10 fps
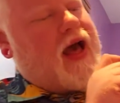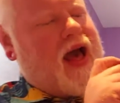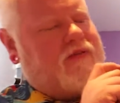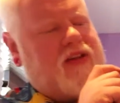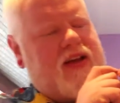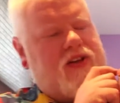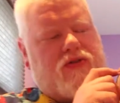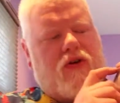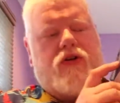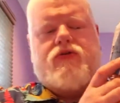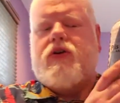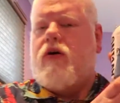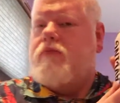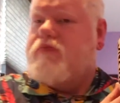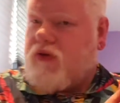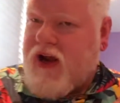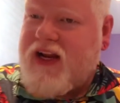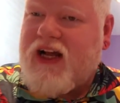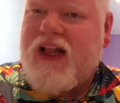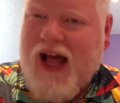Avling in Toronto's
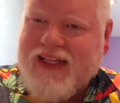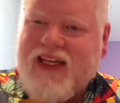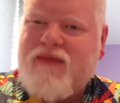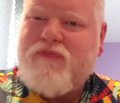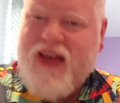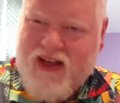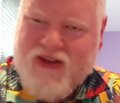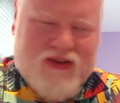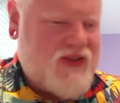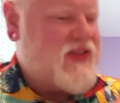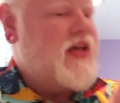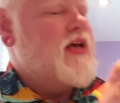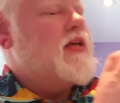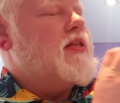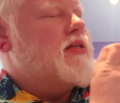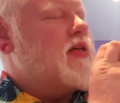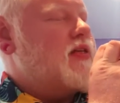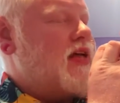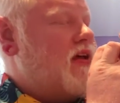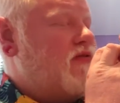Bright Classic Pils. This
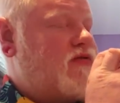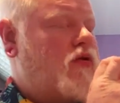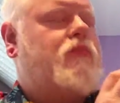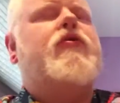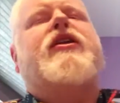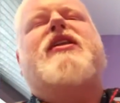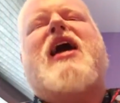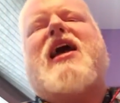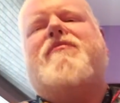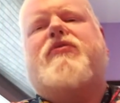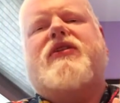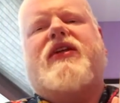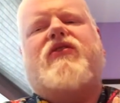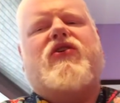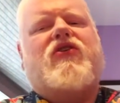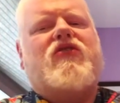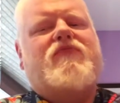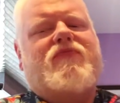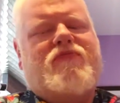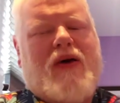is a 4.9%
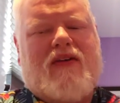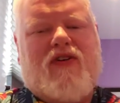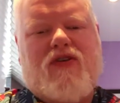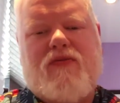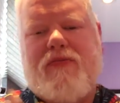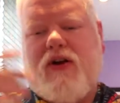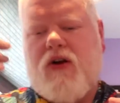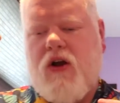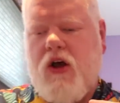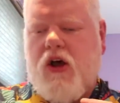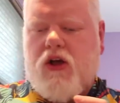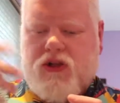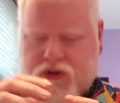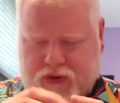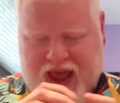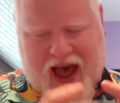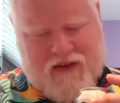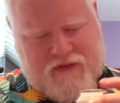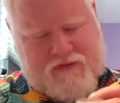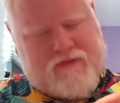alcohol by volume beer. So we
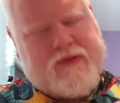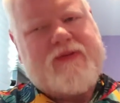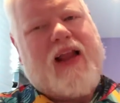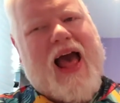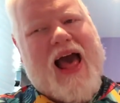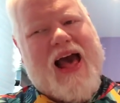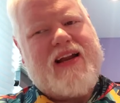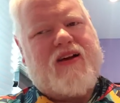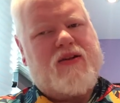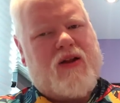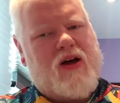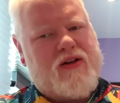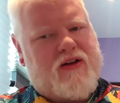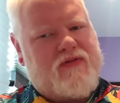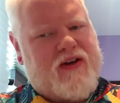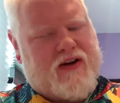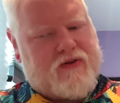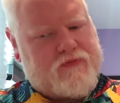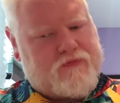have had a lot of their